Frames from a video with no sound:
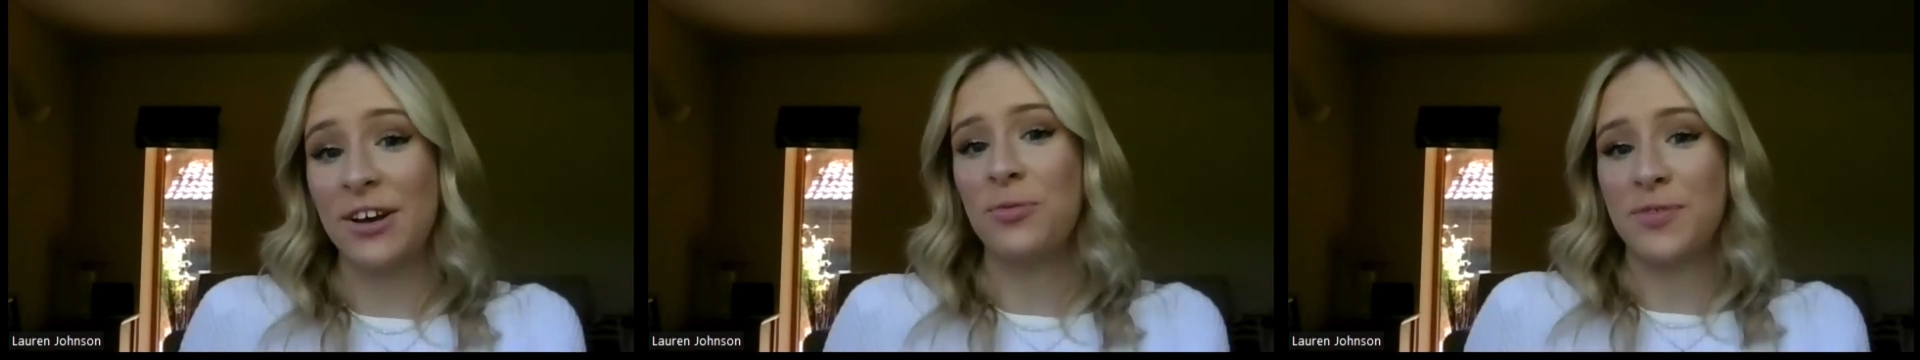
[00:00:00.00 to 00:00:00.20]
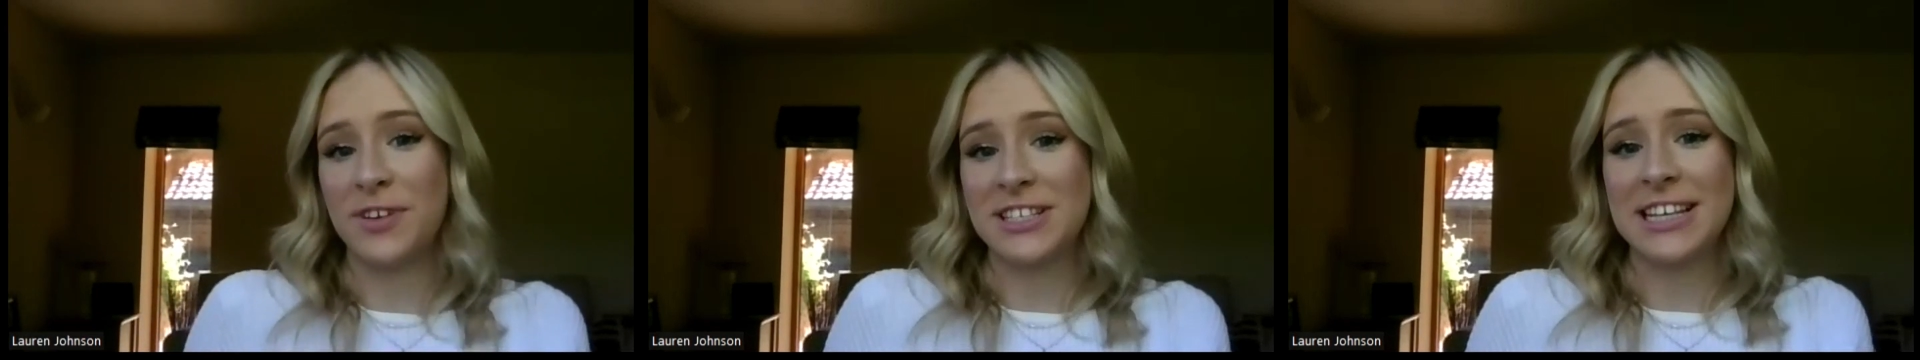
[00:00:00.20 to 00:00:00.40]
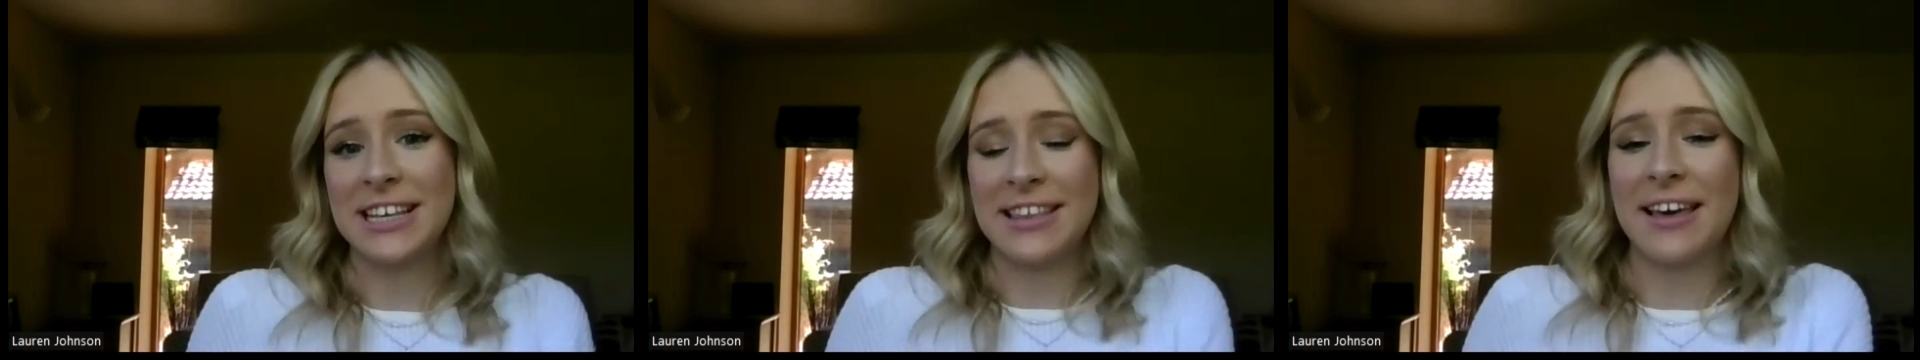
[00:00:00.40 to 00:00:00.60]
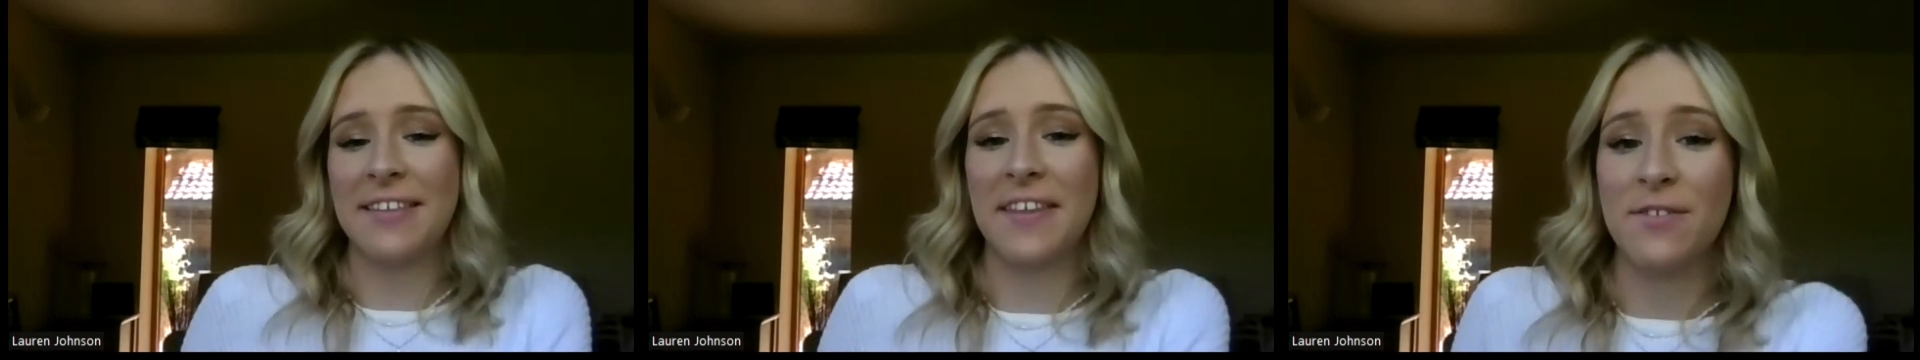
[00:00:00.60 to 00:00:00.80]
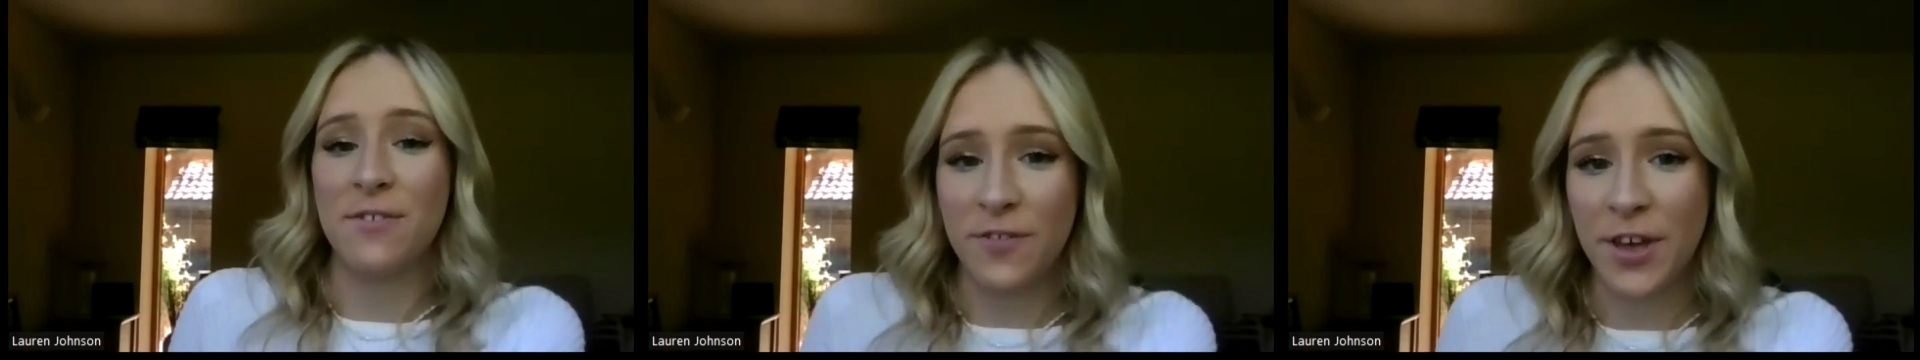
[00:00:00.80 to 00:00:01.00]
obviously, that
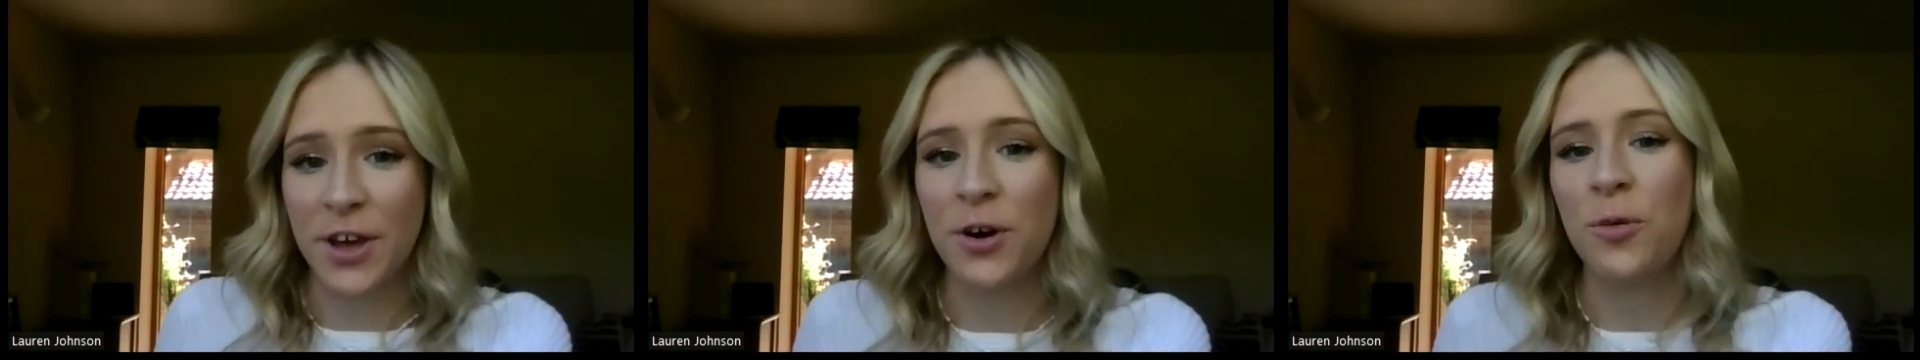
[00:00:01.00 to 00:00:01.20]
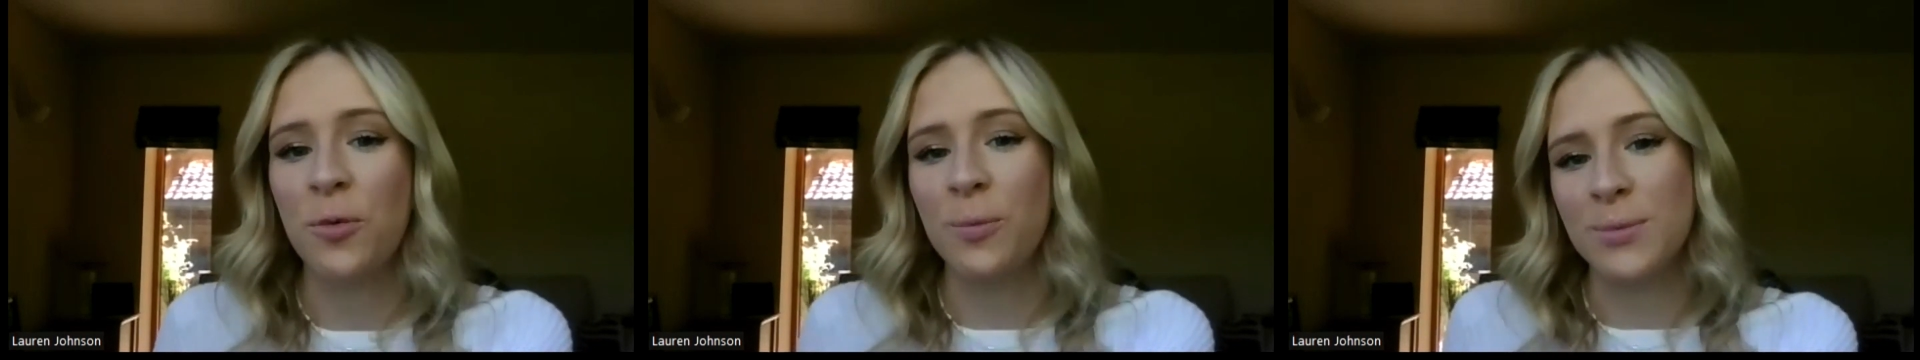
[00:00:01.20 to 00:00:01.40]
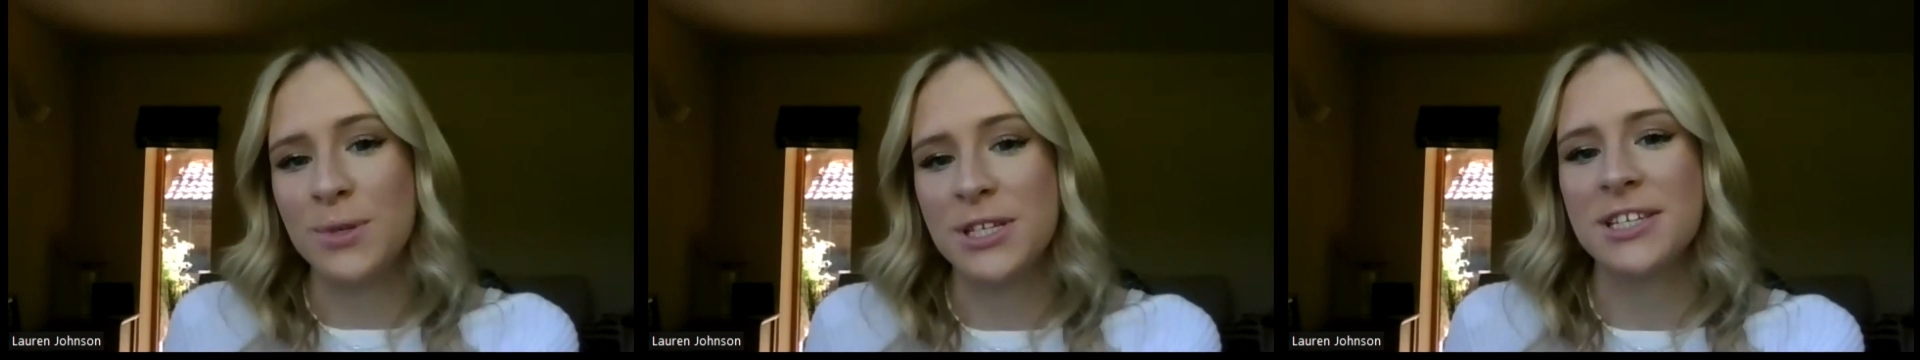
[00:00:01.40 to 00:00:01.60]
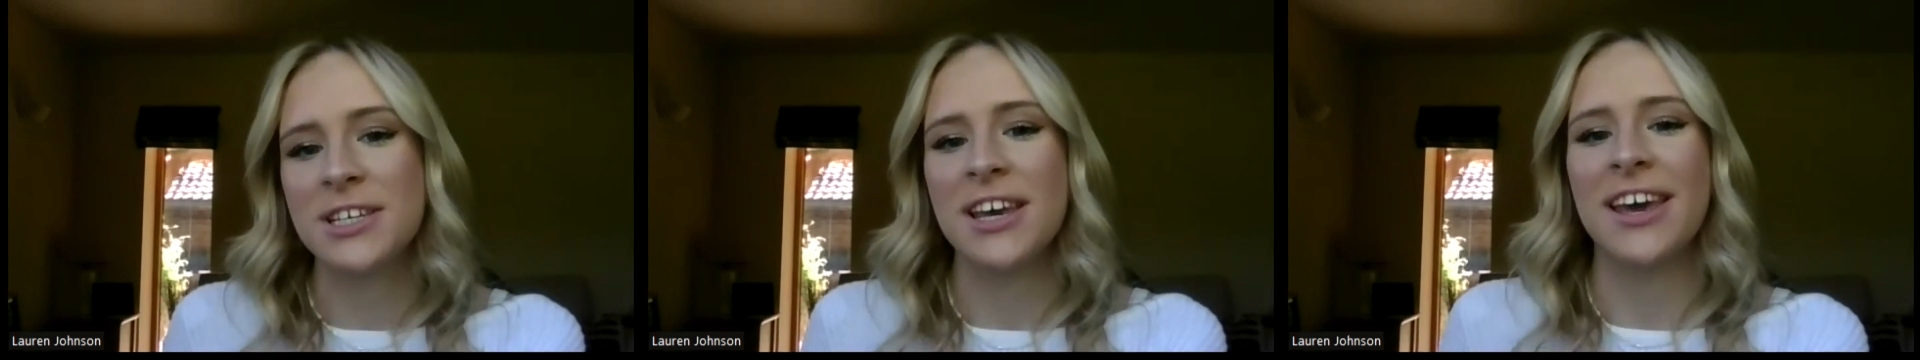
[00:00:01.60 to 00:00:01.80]
they filmed.